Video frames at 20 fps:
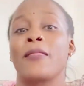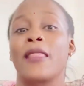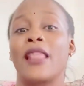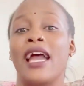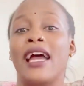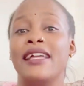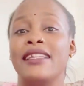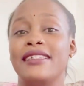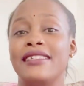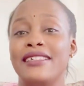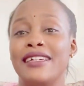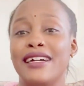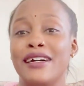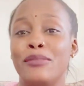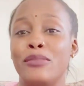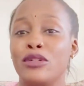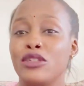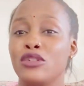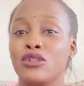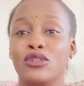And
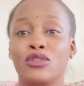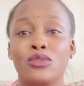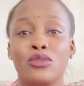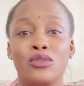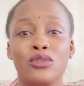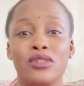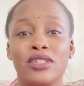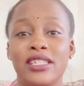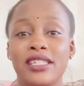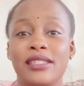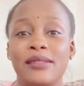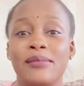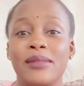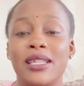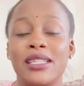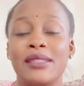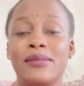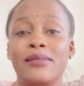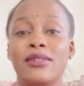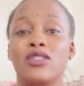putting on kurtis
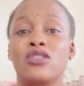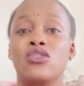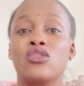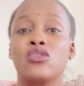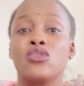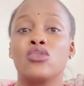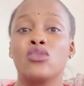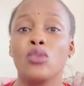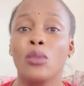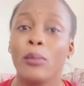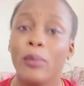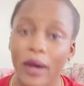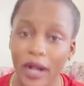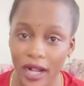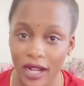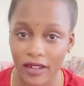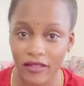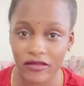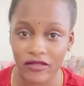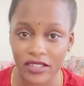makes me
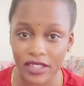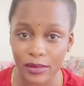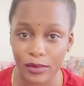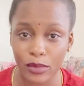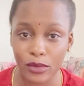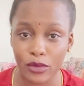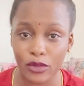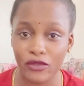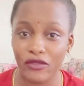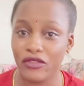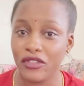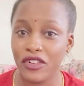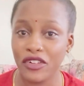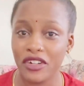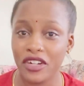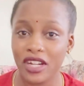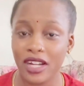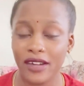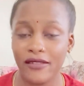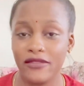super comfortable,
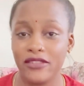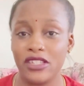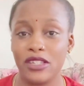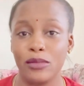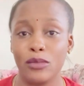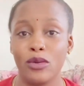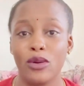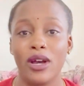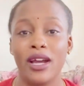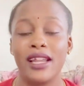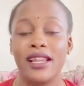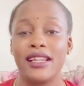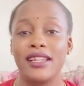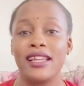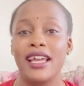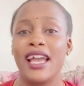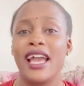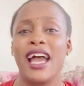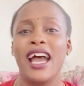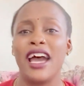very comfortable.
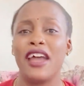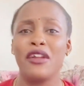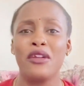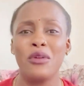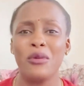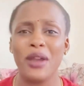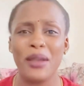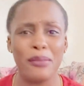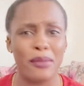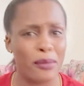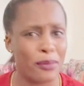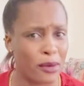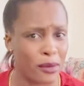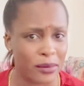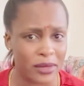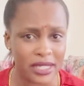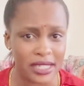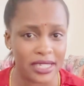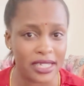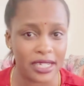And I don't know why people
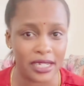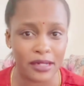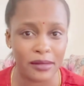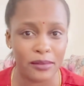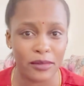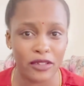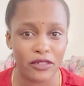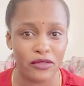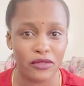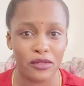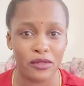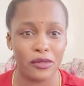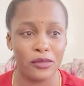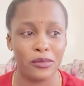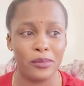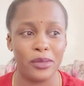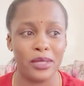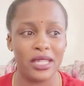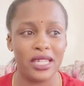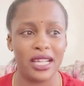mistake me for
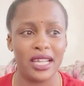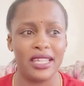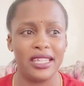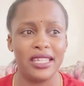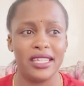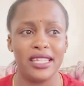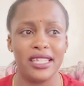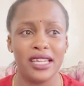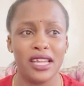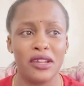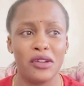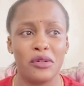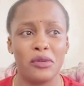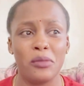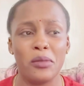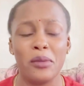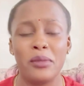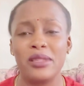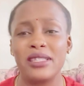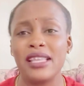being an Indian, or
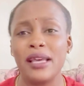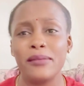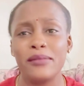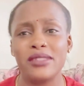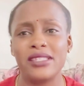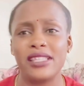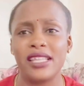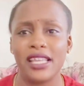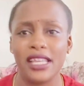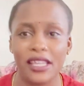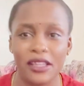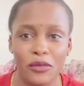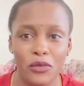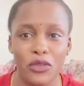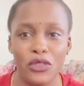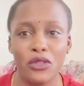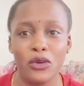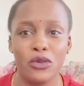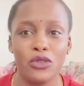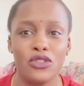maybe some say
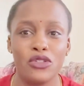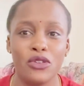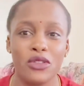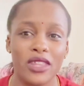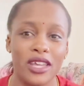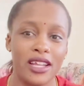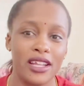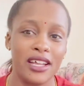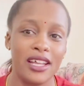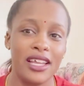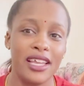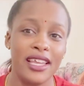we thought you're that